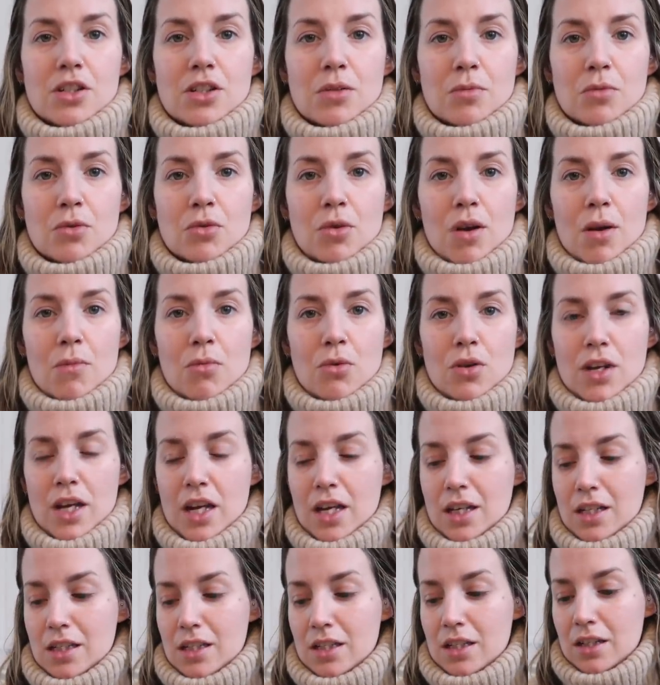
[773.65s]
some scrambled
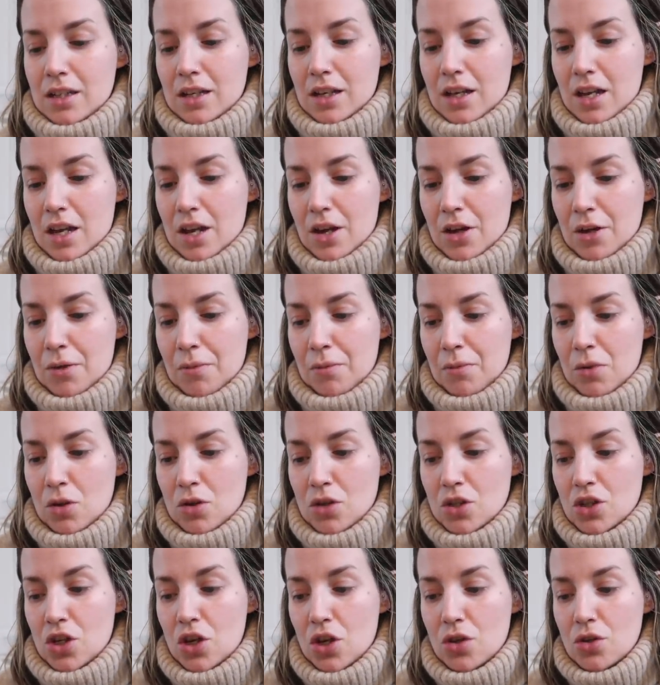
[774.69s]
eggs
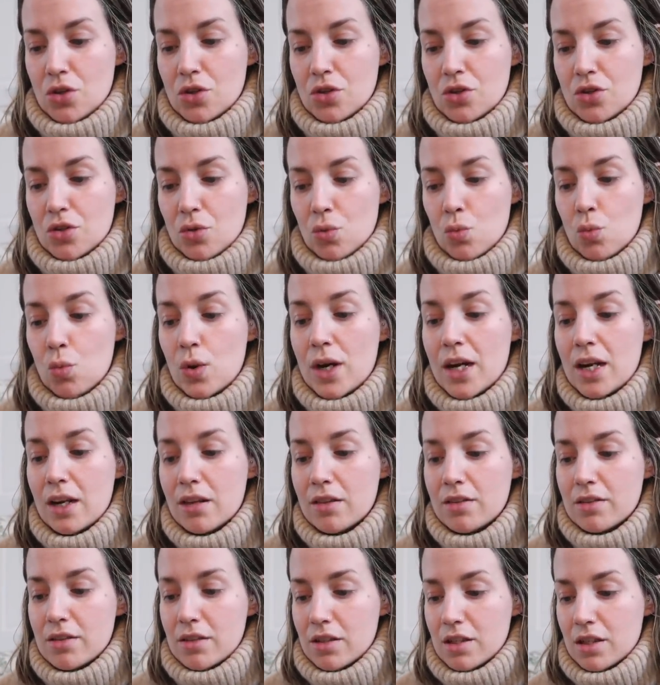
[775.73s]
on toast
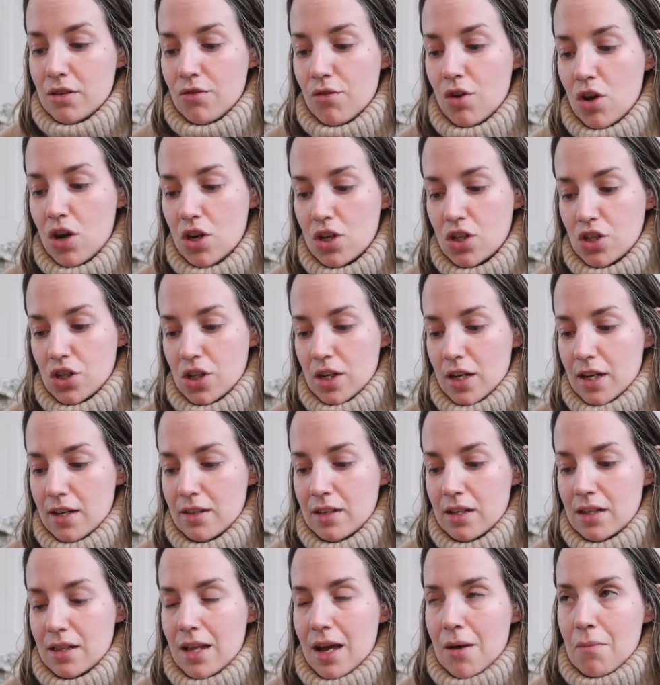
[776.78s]
with sriracha,
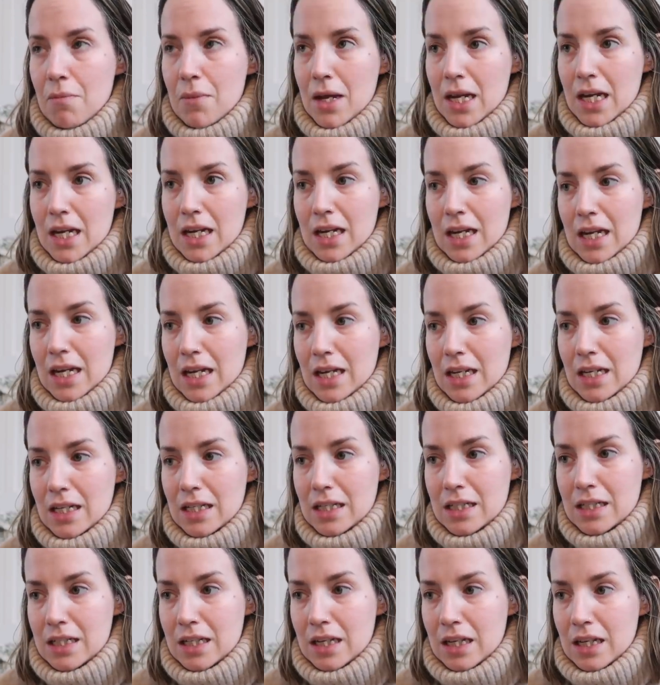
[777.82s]
and then that
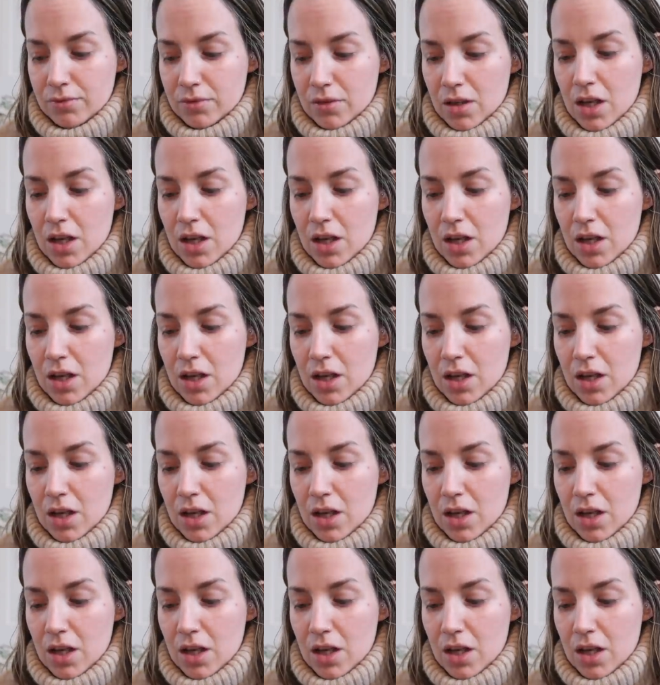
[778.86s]
mayonnaise.